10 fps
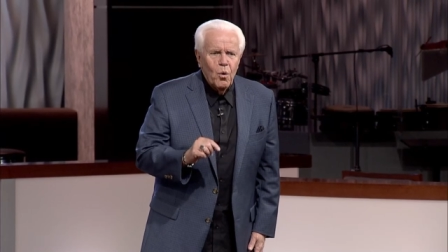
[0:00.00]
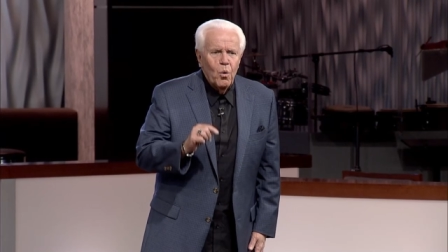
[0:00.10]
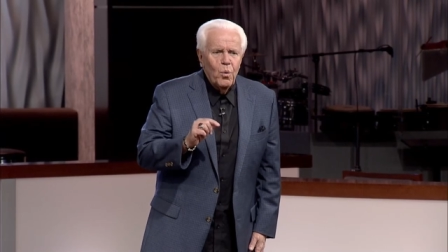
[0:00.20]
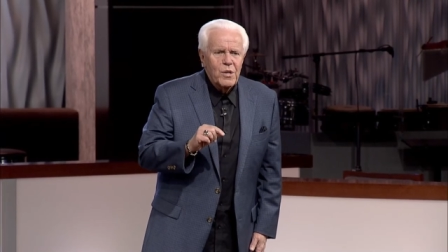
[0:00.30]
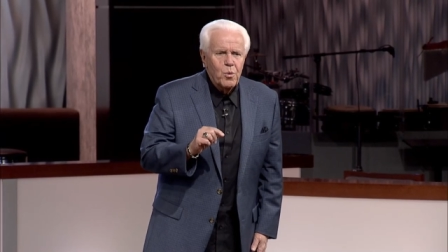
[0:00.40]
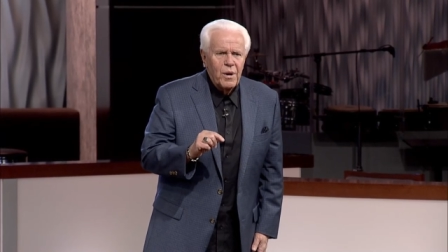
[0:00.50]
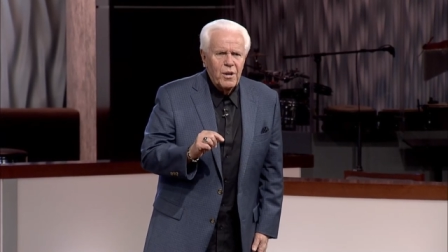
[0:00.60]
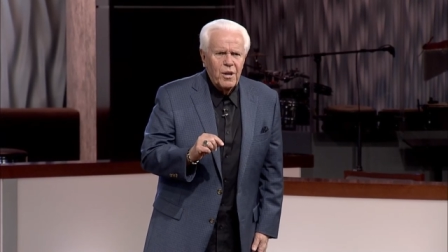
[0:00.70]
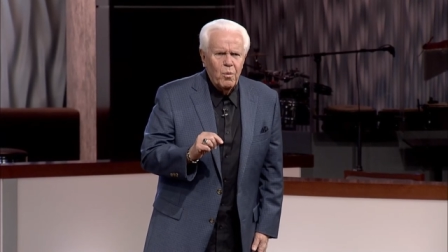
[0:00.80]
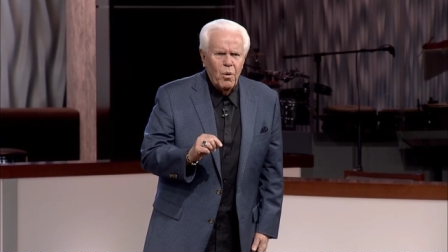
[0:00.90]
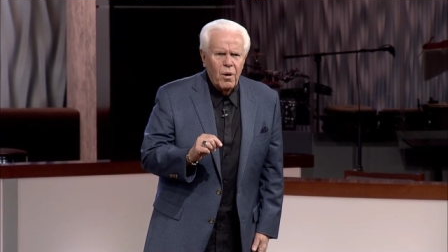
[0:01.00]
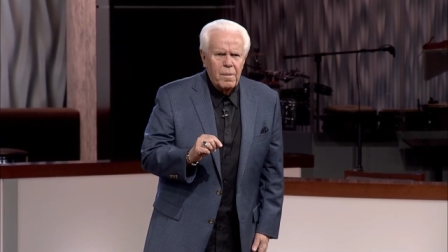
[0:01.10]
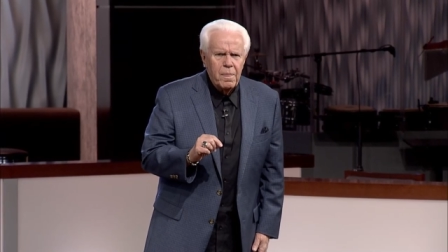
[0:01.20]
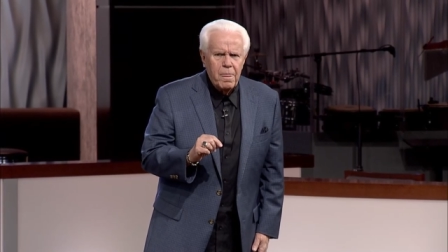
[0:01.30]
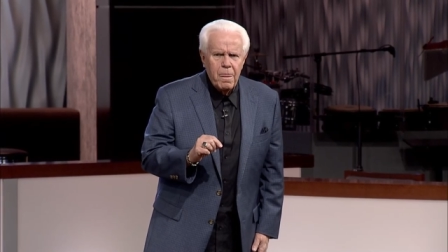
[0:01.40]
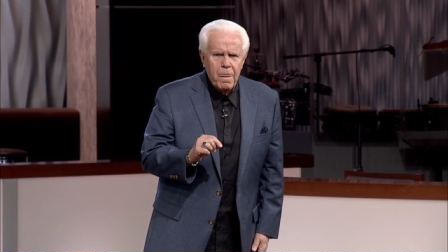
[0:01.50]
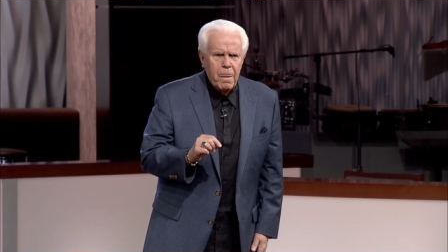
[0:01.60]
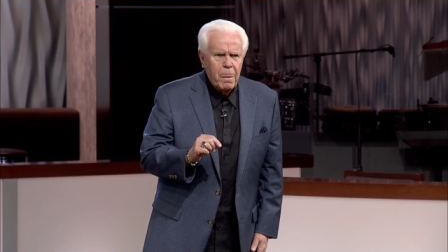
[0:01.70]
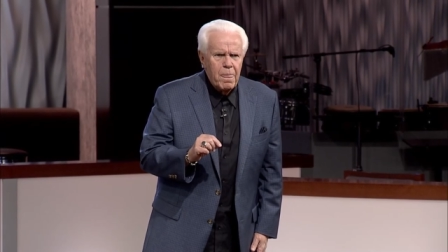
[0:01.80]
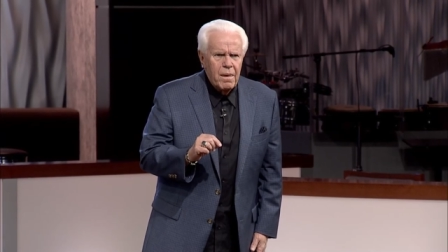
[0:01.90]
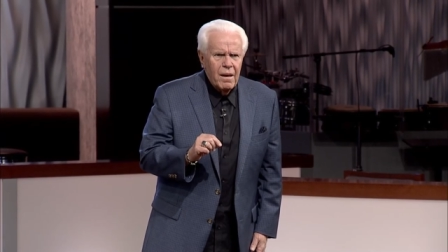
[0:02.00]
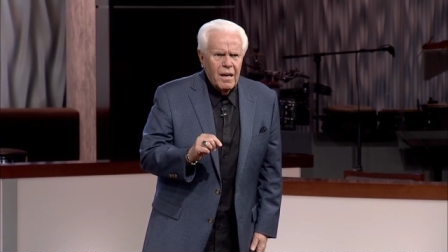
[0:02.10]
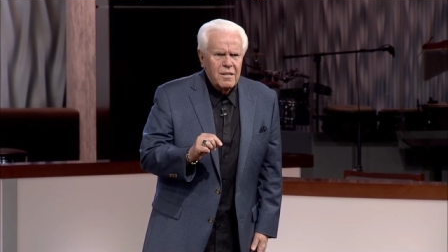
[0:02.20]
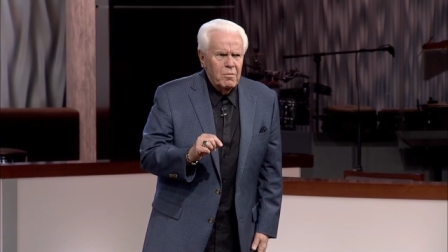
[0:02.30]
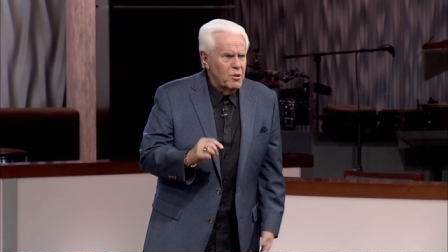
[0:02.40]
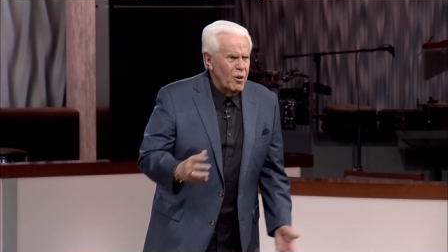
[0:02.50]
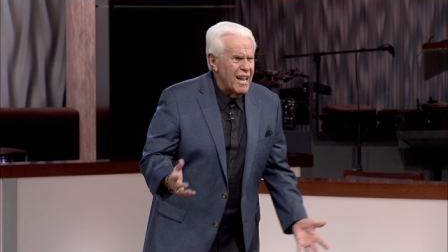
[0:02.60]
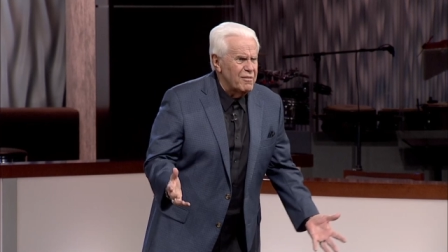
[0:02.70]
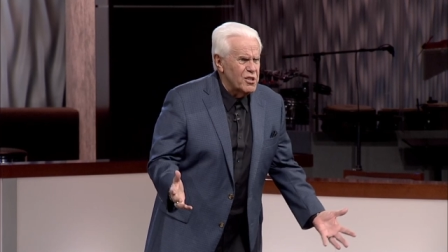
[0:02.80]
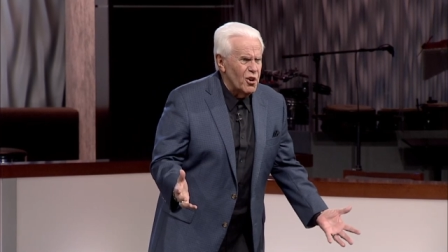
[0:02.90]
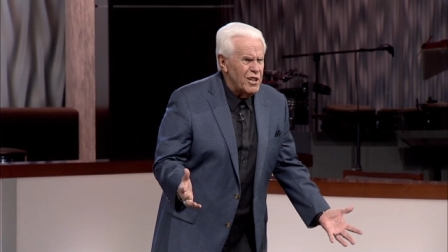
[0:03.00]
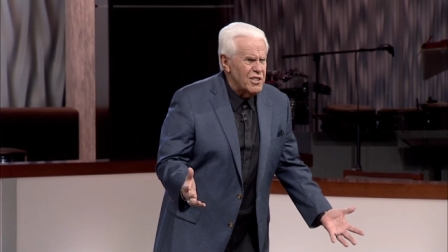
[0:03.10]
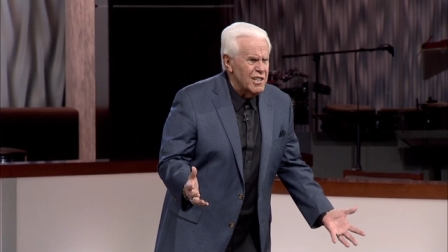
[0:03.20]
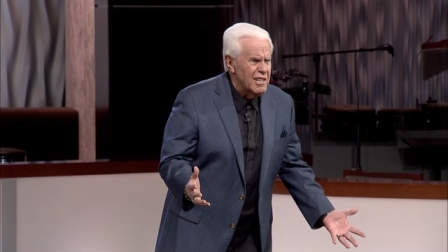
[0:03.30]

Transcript: Which one do you want? I said, Well, do I have a choice?